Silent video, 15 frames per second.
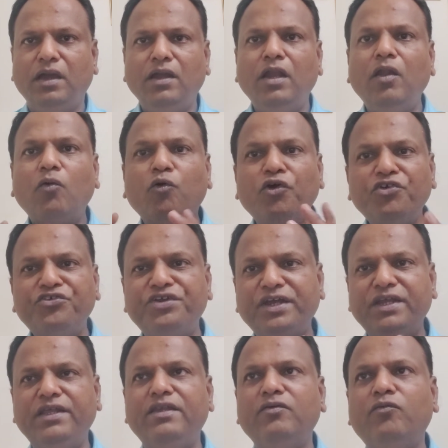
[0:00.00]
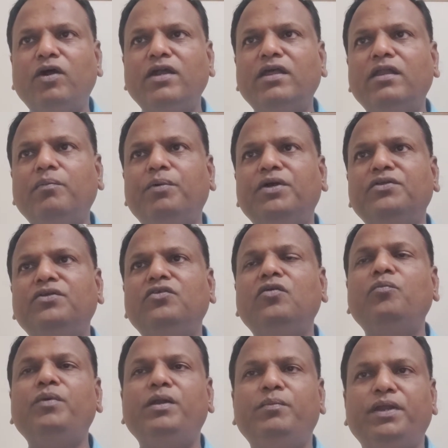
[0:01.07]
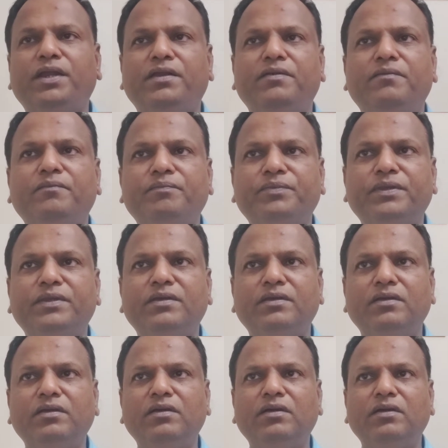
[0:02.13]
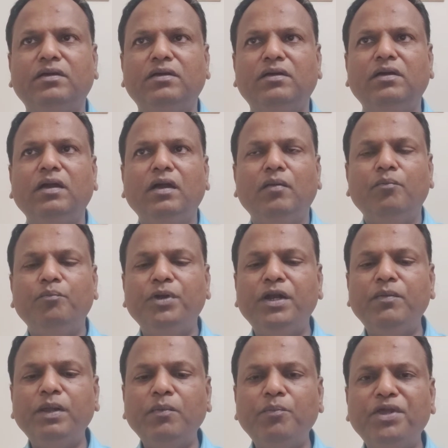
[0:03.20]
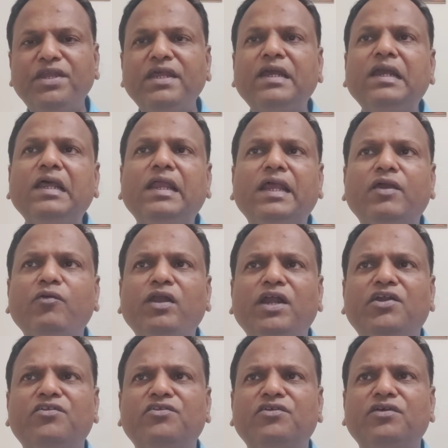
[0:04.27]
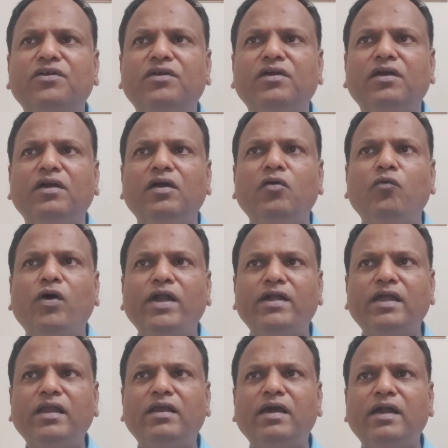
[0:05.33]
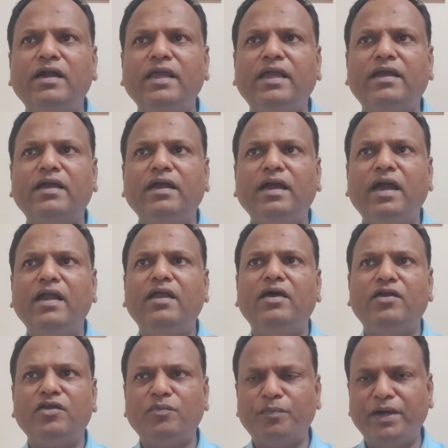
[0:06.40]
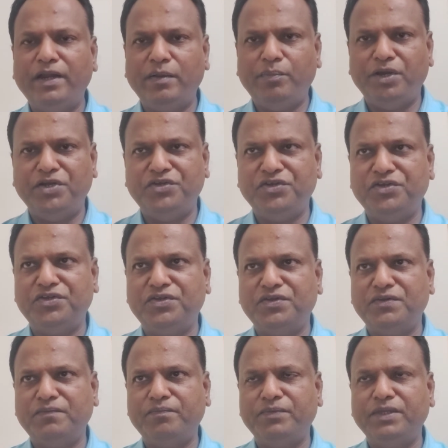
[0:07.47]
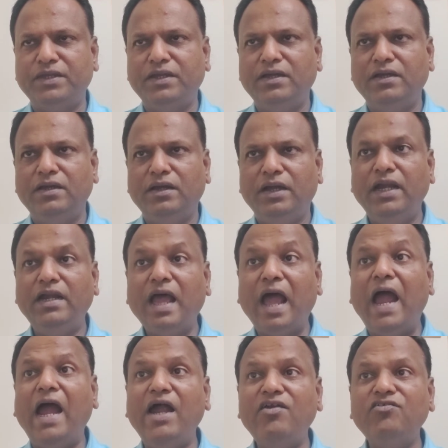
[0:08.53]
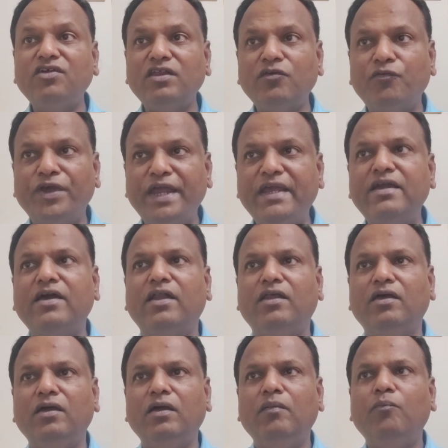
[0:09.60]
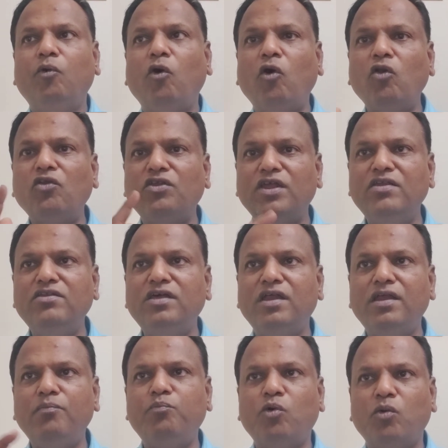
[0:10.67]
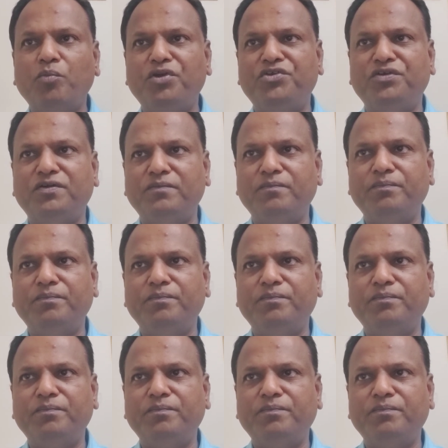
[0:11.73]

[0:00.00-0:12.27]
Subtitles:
Now the question is, what are the functions of midbrain? Midbrain basically regulates vital, cardiac, and respiratory functions. It acts as a vehicle for sensory information.